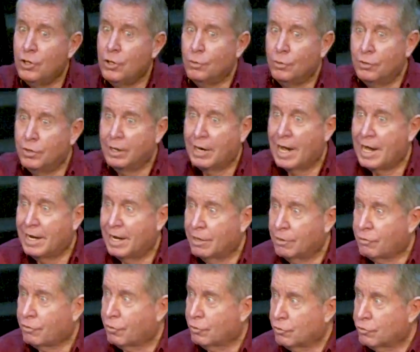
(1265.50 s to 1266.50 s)
knew that I'd
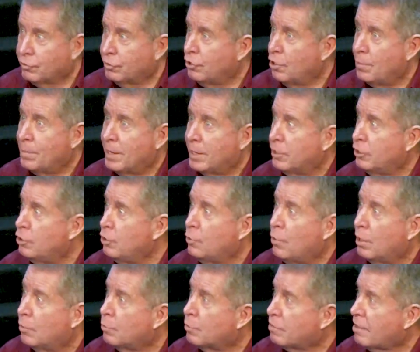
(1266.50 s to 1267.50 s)
had surgery. Nobody knew
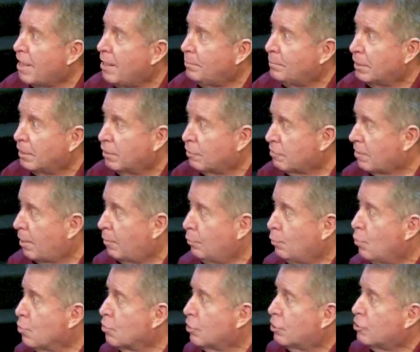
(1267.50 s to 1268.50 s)
what was happening because I'd
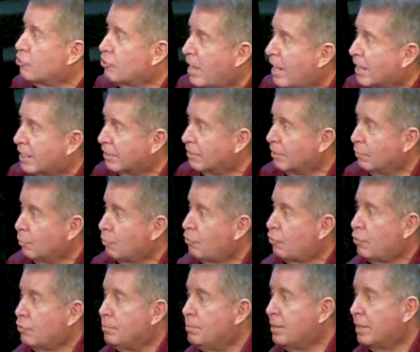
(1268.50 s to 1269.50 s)
worn a jacket that was
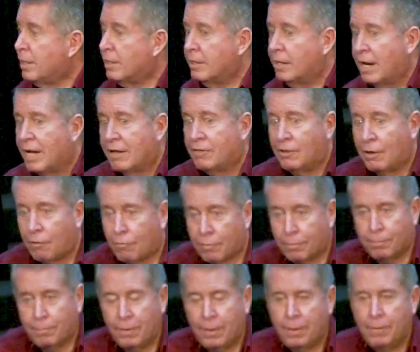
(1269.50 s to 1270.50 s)
too big and had these
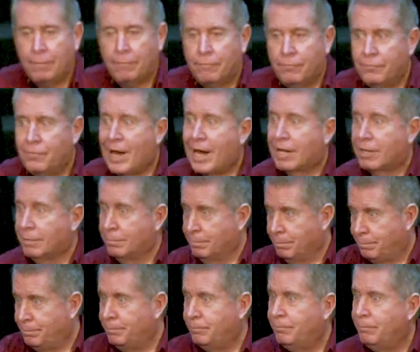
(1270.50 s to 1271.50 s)

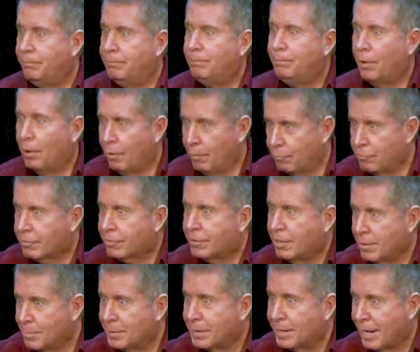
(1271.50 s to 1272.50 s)
vacuum bulbs
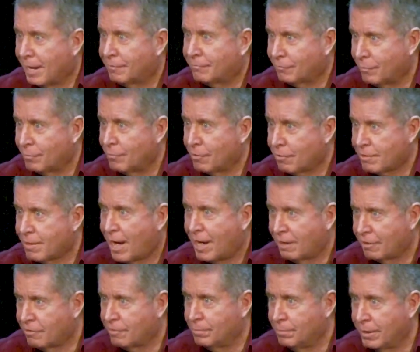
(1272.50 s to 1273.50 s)
coming out from the
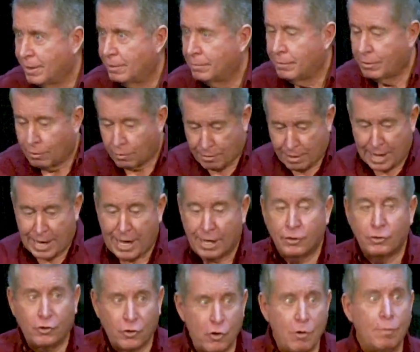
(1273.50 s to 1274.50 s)
sides of me because I
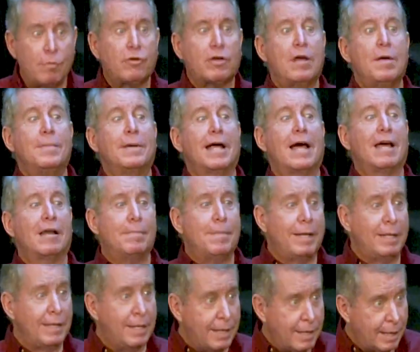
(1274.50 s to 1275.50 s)
had tubes coming out of my
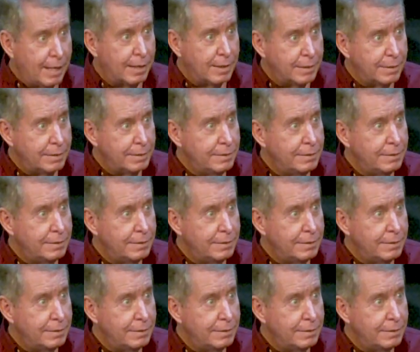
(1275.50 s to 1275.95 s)
leg.